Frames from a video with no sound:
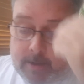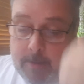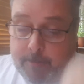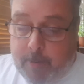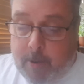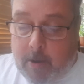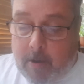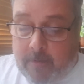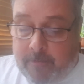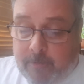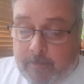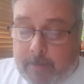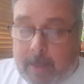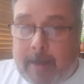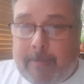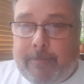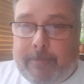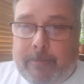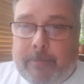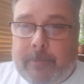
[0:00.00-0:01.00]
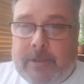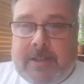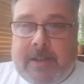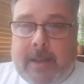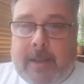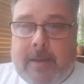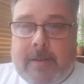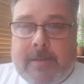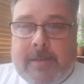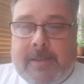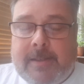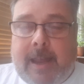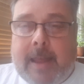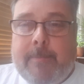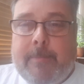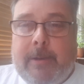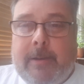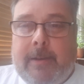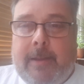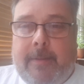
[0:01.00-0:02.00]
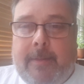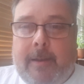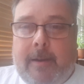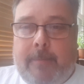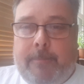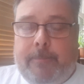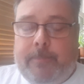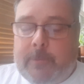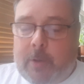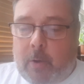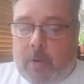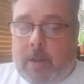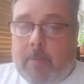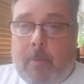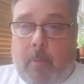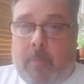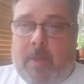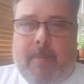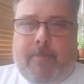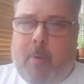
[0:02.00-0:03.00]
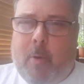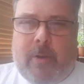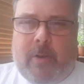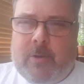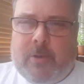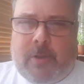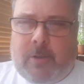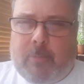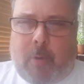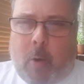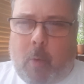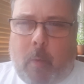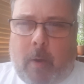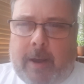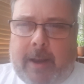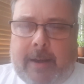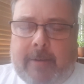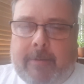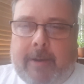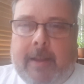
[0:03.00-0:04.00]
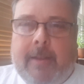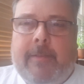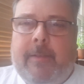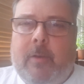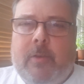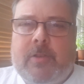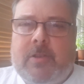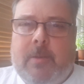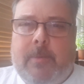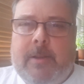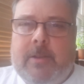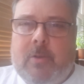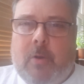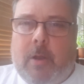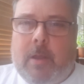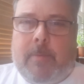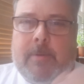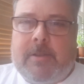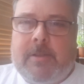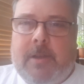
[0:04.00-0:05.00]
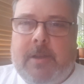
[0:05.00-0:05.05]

apart from that ridiculous statement in their document when they point you to the wrong one anyway. They've got so many documents,